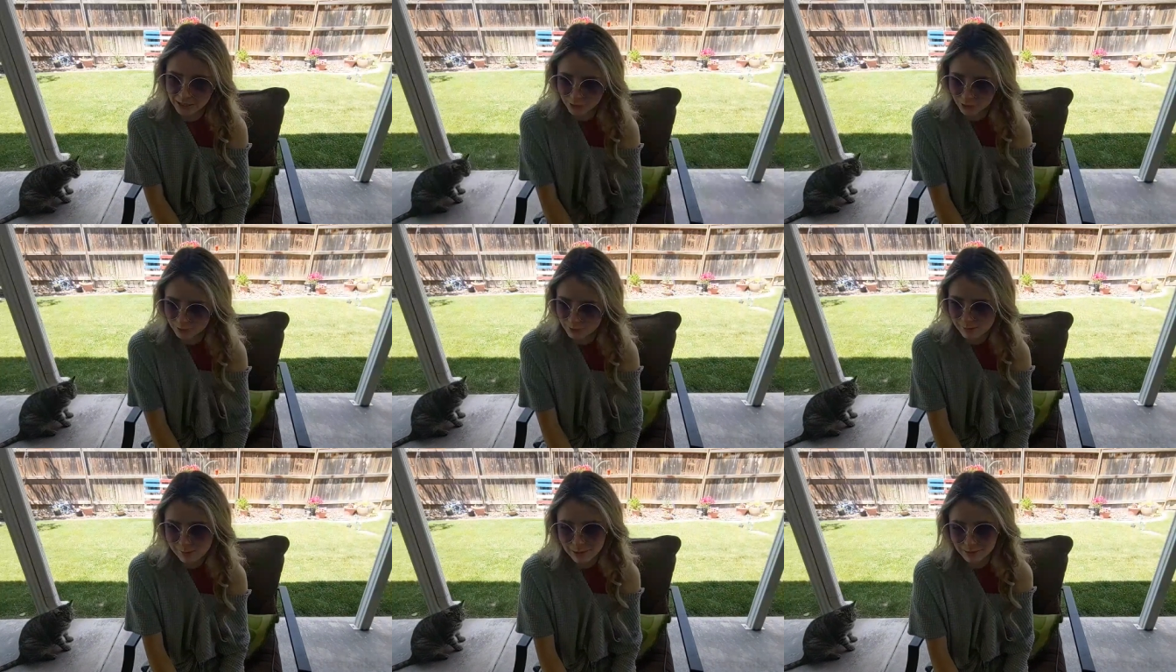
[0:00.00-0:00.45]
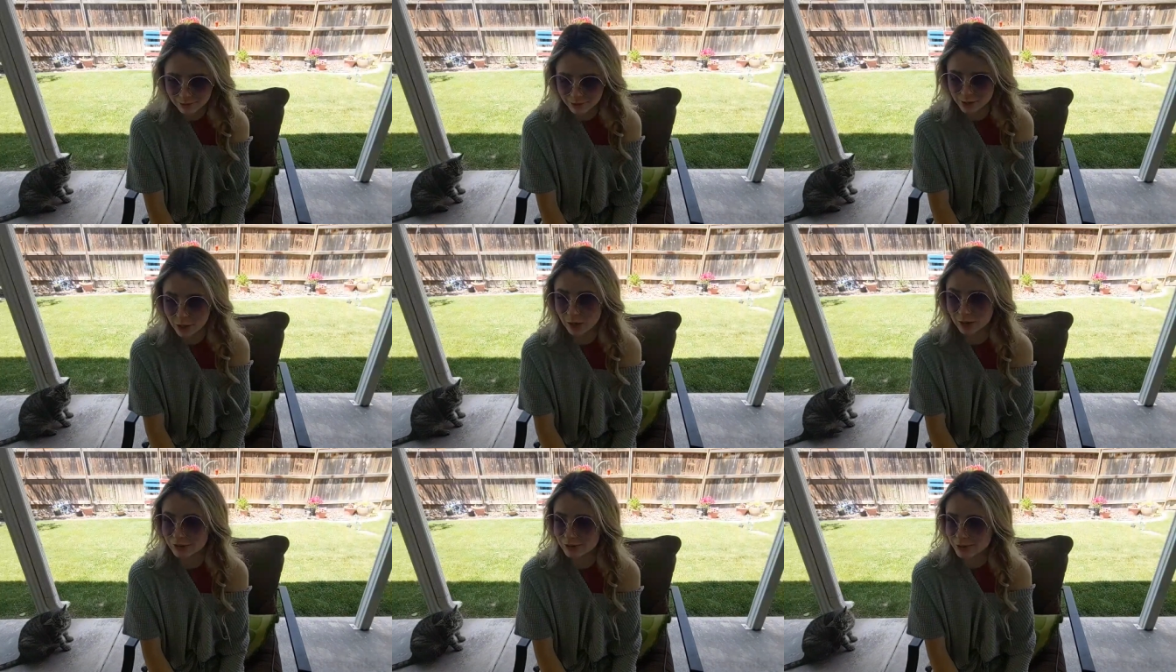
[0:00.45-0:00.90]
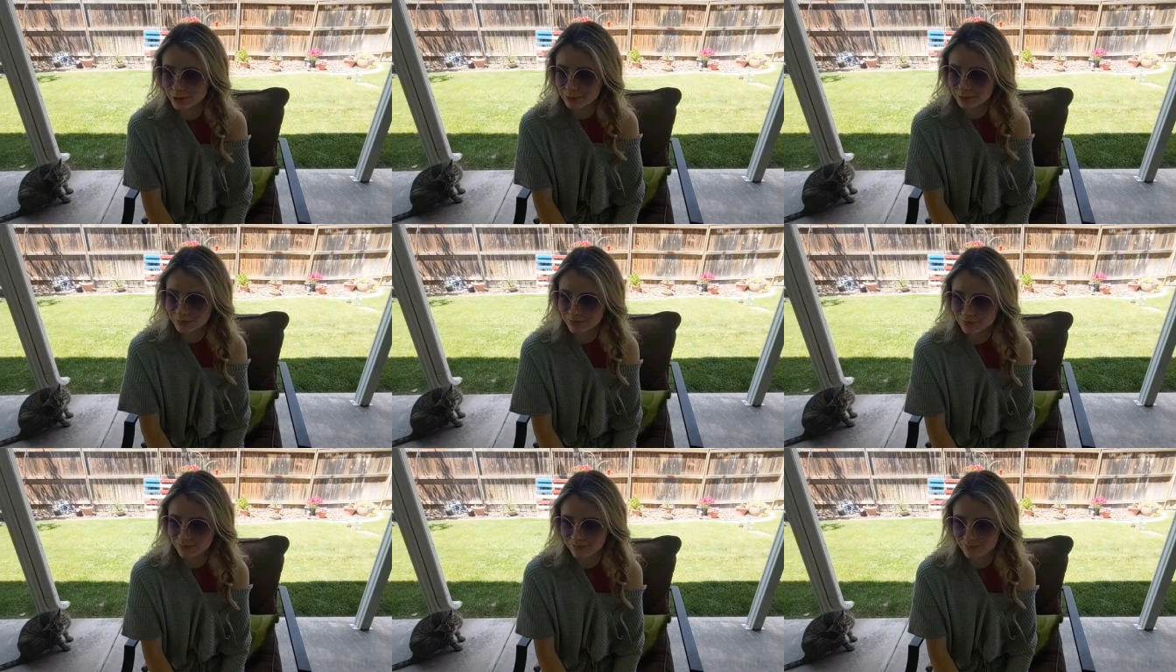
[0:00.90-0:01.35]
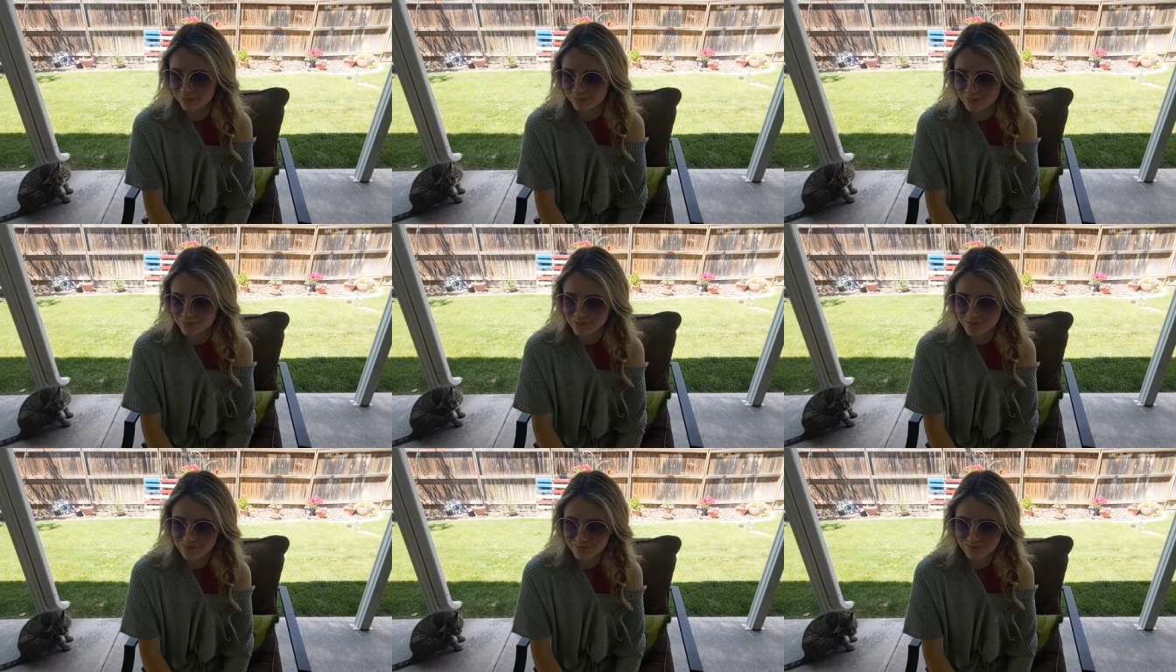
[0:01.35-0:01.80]
You want to be my photographer?
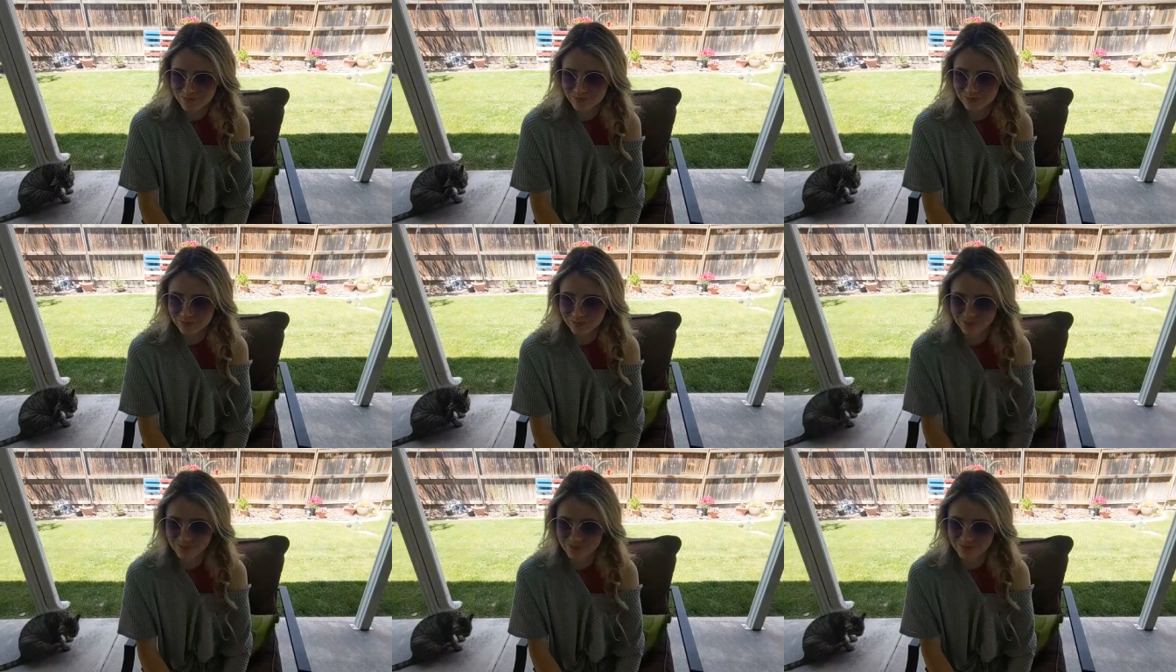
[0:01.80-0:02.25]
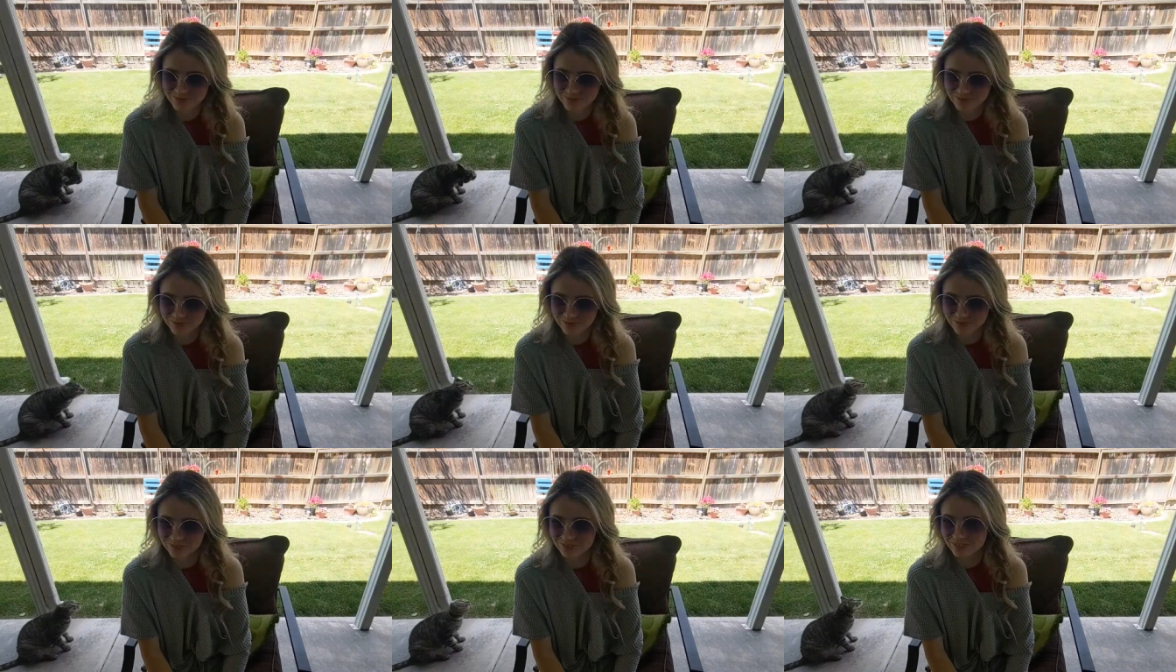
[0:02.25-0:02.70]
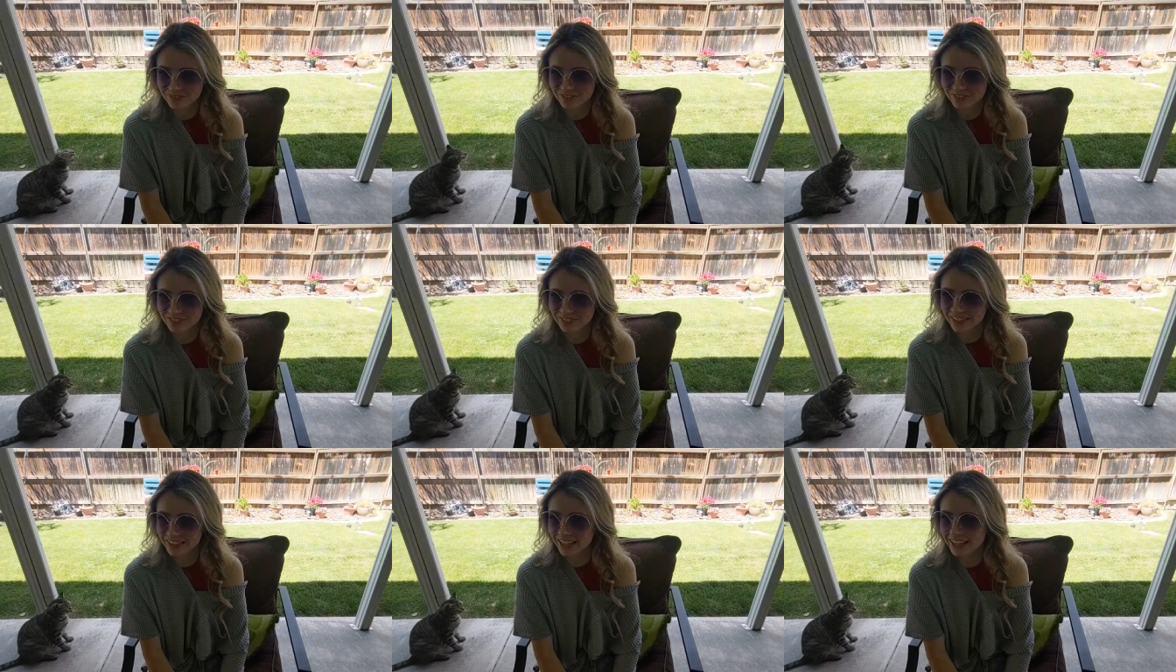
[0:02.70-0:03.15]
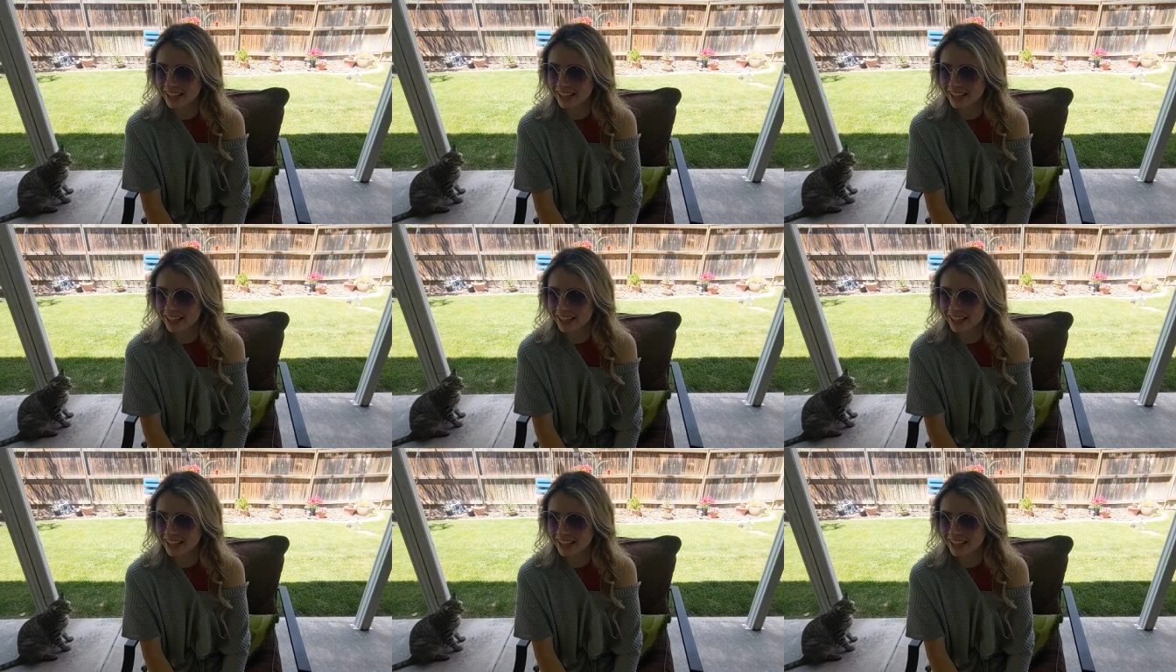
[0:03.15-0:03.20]
I suck at photography.